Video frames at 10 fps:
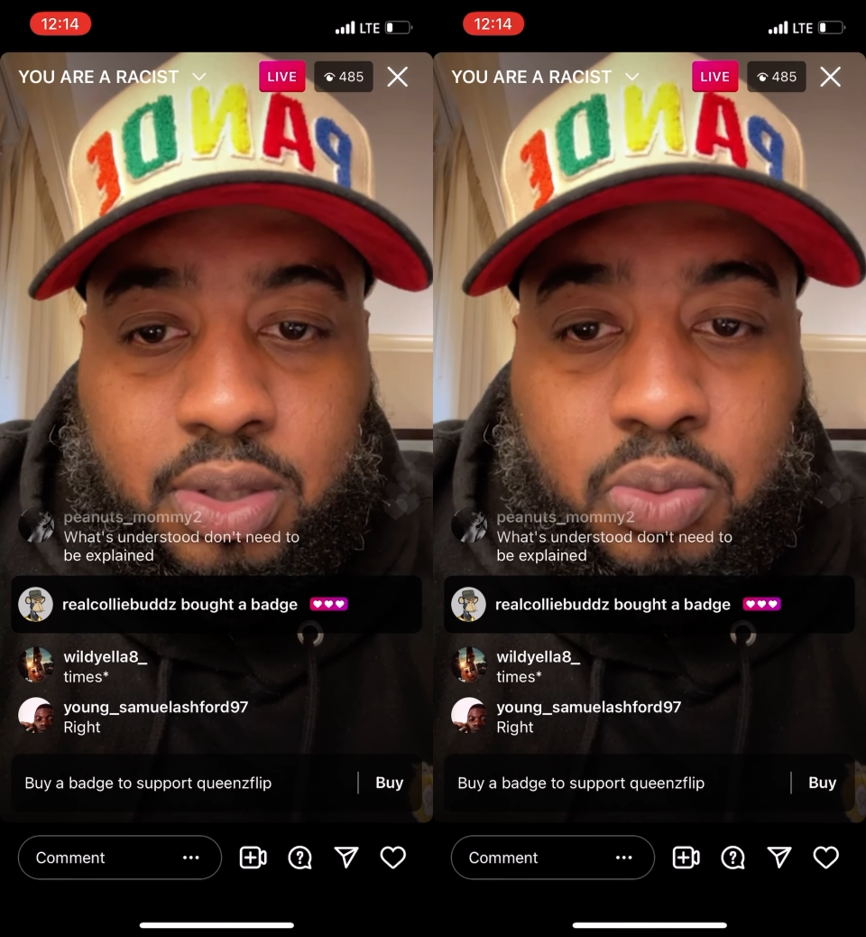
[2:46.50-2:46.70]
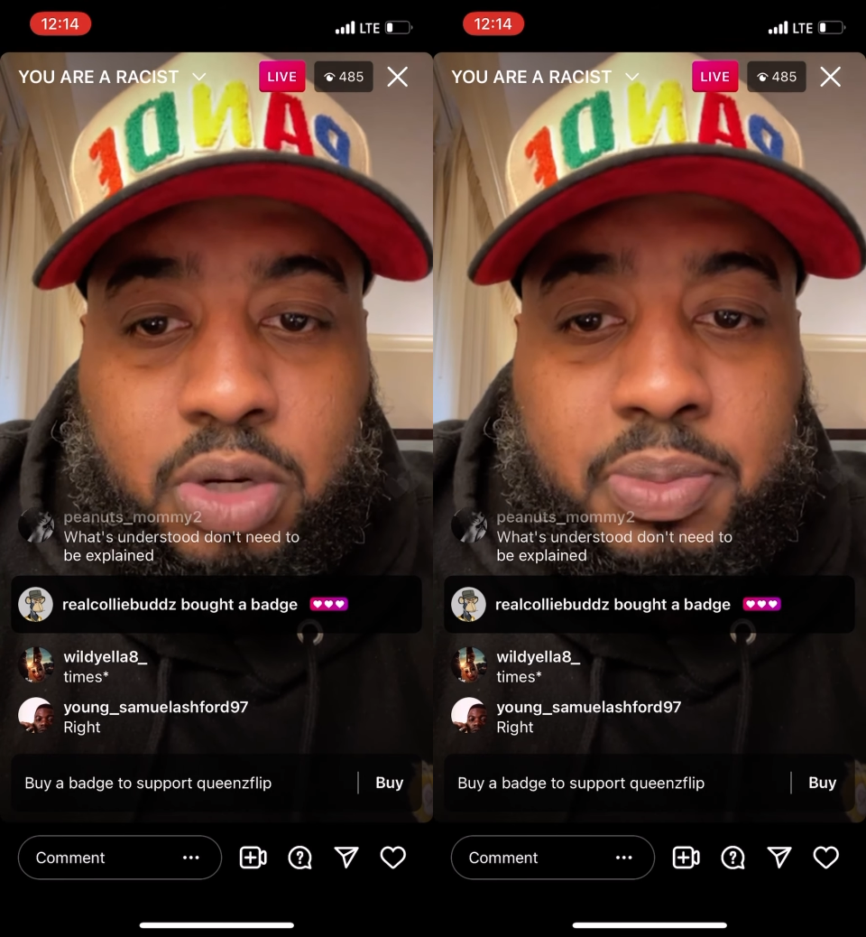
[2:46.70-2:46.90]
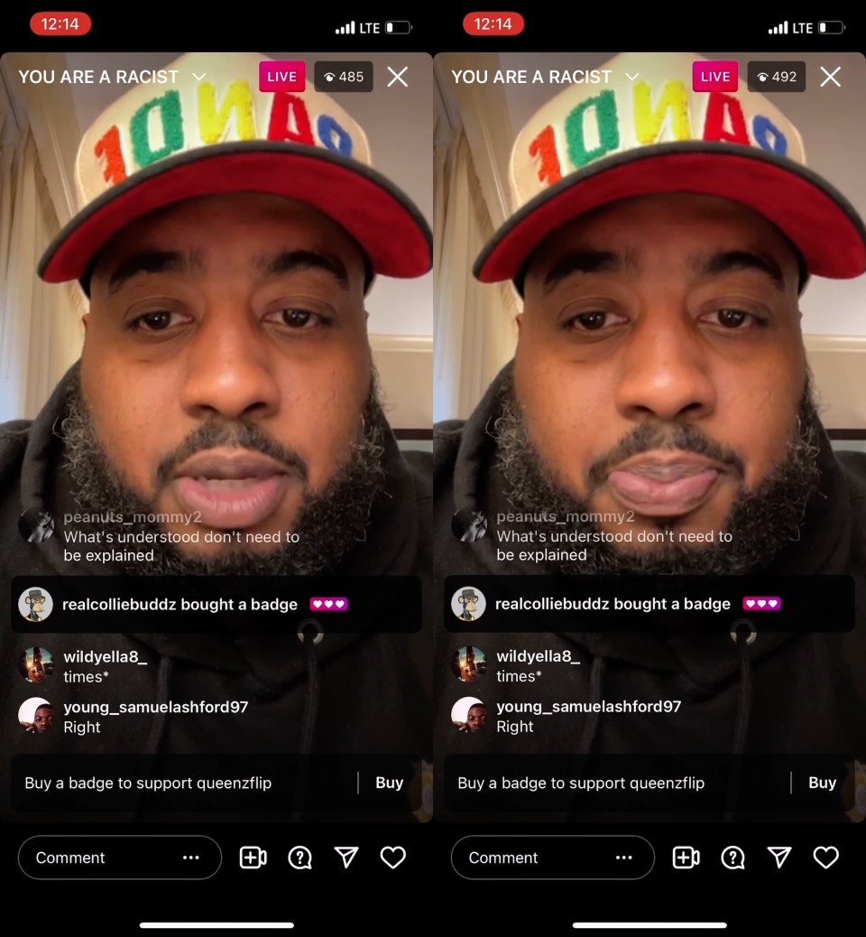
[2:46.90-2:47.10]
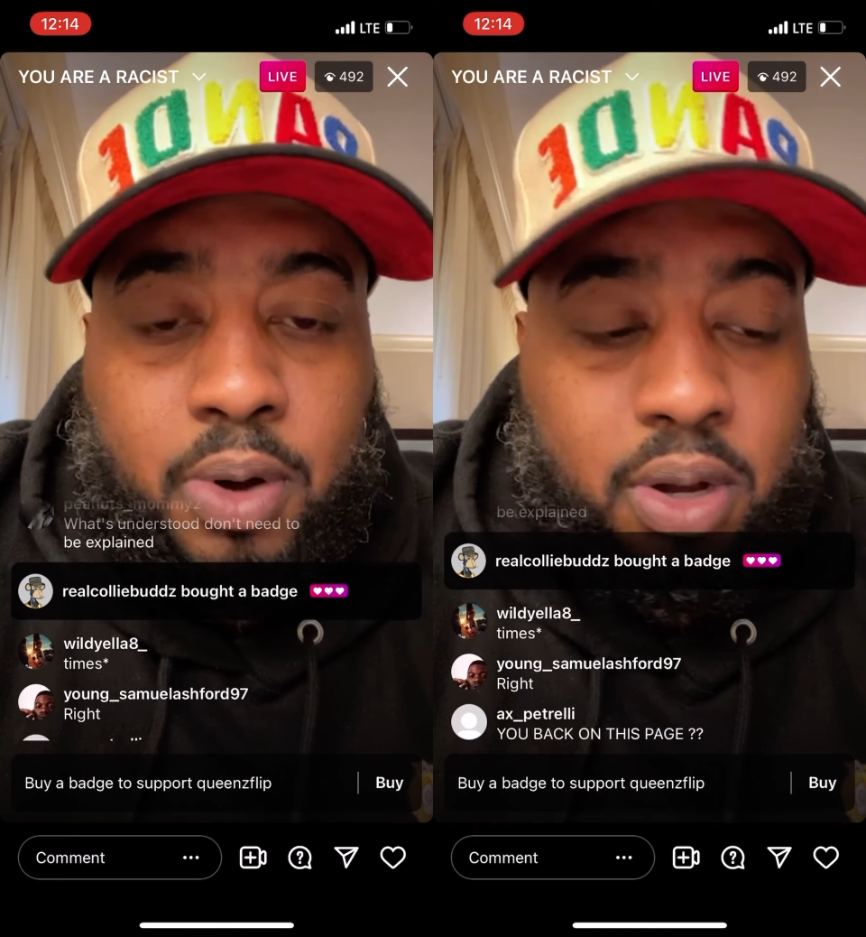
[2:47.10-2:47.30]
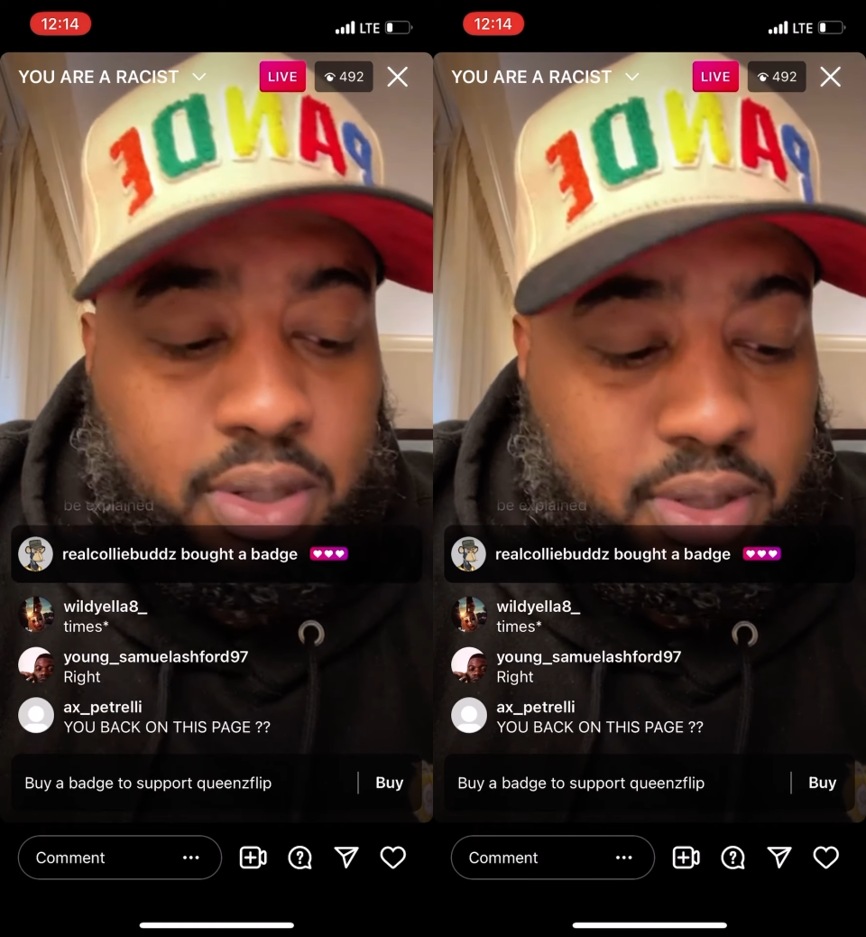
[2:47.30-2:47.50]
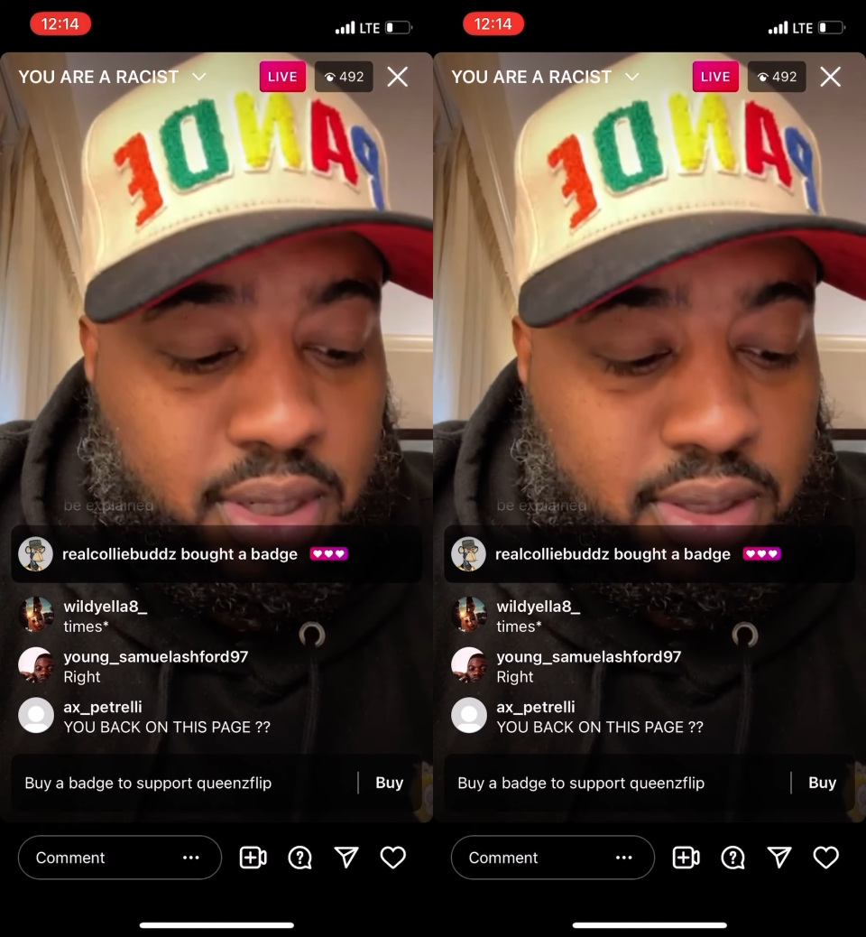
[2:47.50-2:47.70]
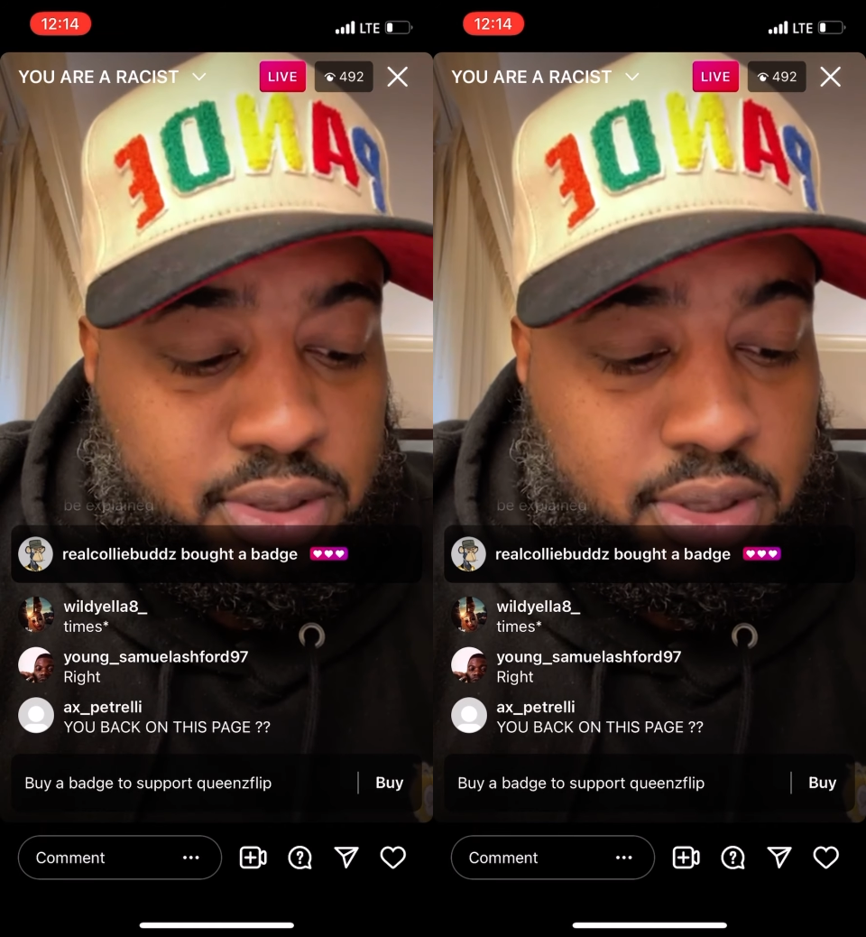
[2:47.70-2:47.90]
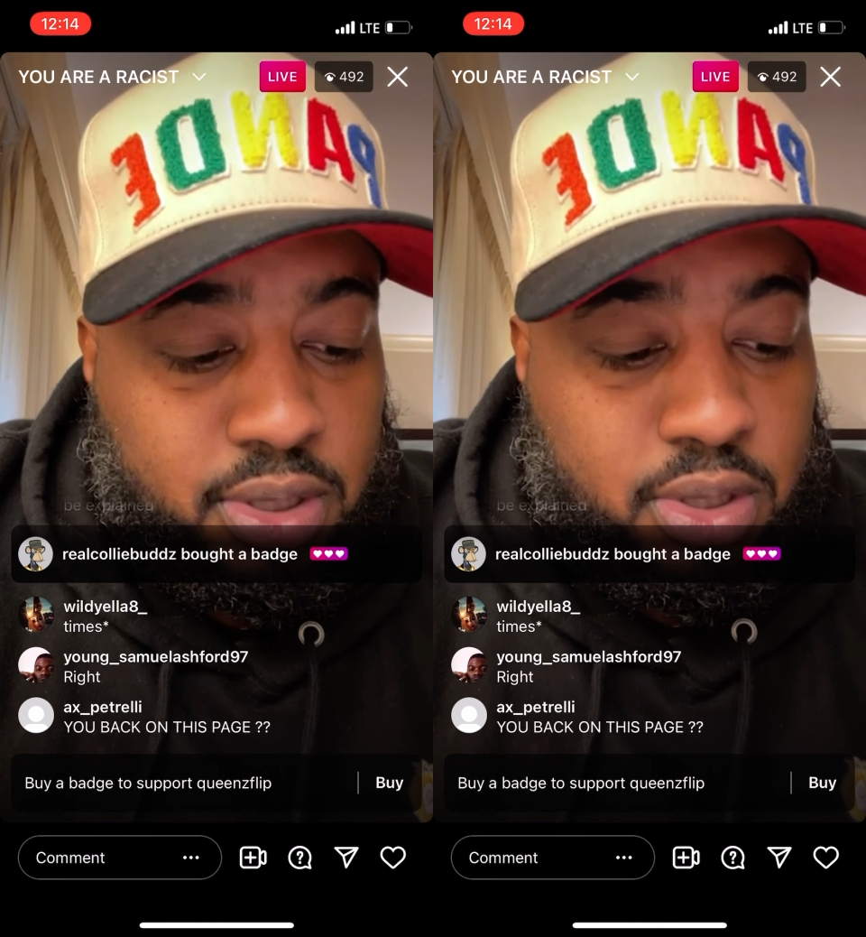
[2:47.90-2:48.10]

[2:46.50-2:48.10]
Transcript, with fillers: You want to be a part of things.